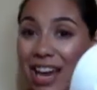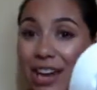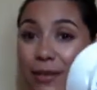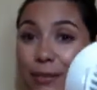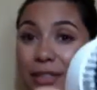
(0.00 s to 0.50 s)

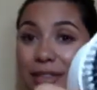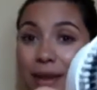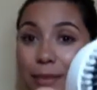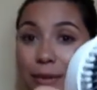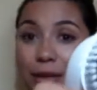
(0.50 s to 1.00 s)
haven't been
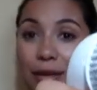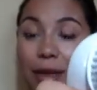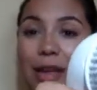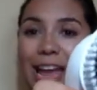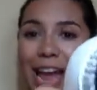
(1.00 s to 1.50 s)
taking my
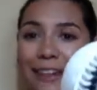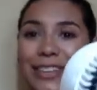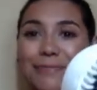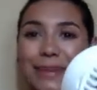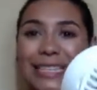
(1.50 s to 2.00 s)

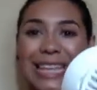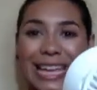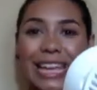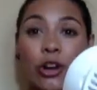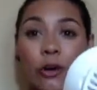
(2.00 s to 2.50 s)
haven't been
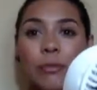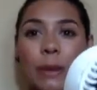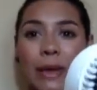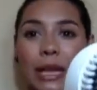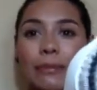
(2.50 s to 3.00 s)
taking off my
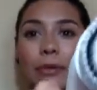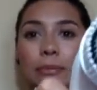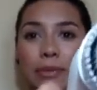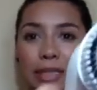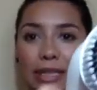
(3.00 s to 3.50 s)
makeup
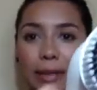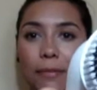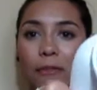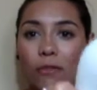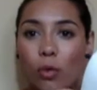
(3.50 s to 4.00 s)
completely
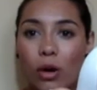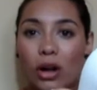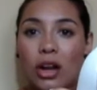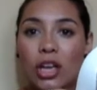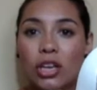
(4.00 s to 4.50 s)

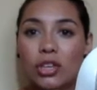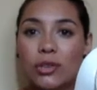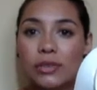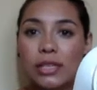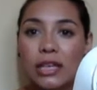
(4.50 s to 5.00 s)
before
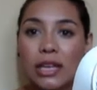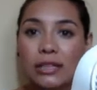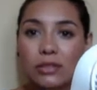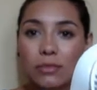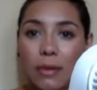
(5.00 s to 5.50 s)
using
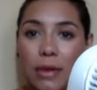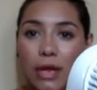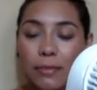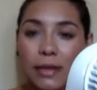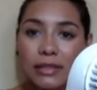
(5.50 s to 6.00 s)
it so my
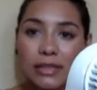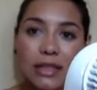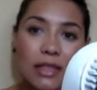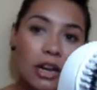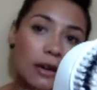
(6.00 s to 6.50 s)
makeup gets
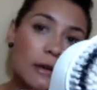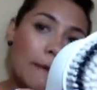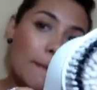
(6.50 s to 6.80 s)
in there.